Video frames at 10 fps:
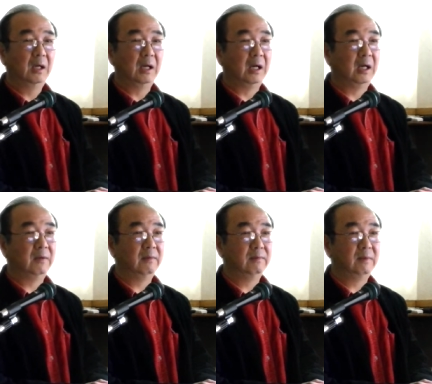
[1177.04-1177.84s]

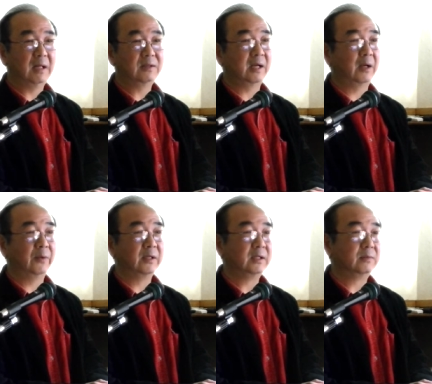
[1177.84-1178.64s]
uh, last time
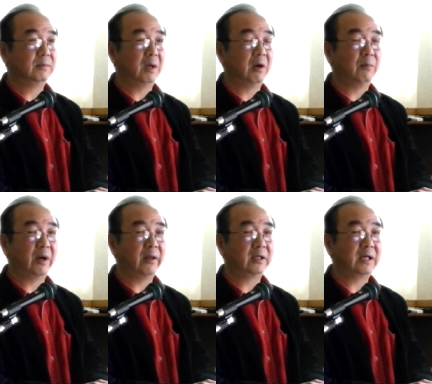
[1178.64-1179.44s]
when our
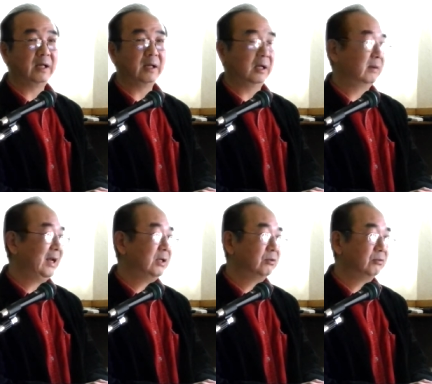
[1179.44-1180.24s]
brother Dan, uh,
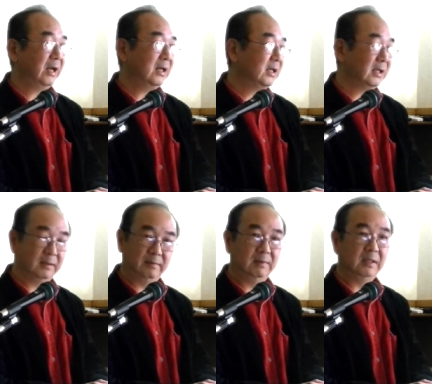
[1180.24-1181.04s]
Andrew, Andy,
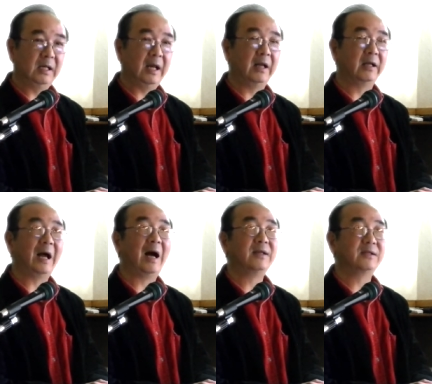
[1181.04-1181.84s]
he had an
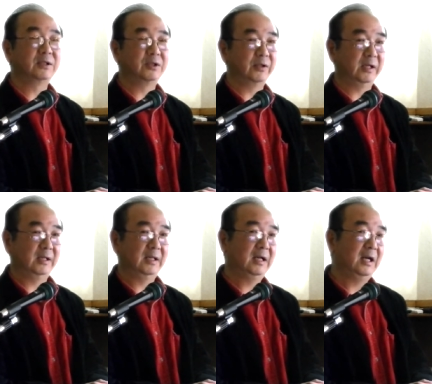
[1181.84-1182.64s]
eye surgery.
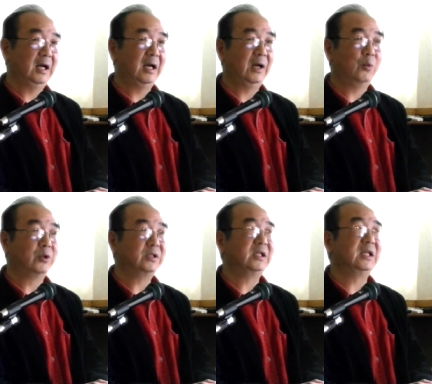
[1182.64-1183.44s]
I
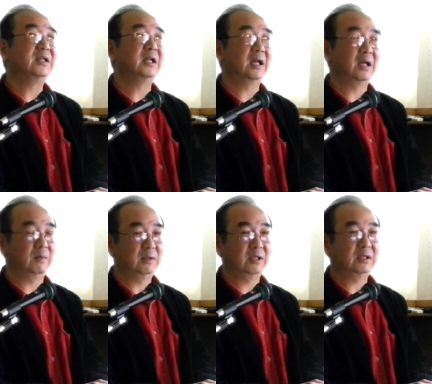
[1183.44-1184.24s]
was teasing him
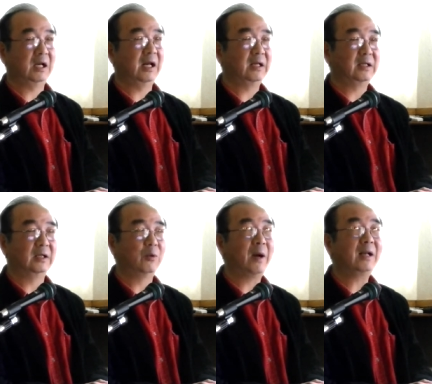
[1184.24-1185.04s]
just like
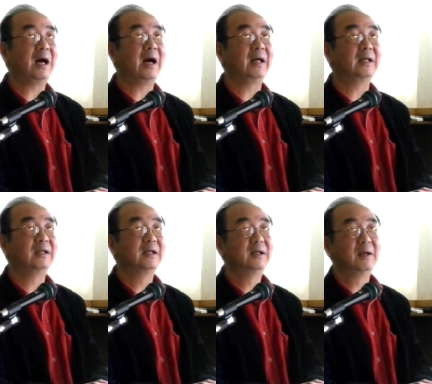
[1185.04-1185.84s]
uh, one-eyed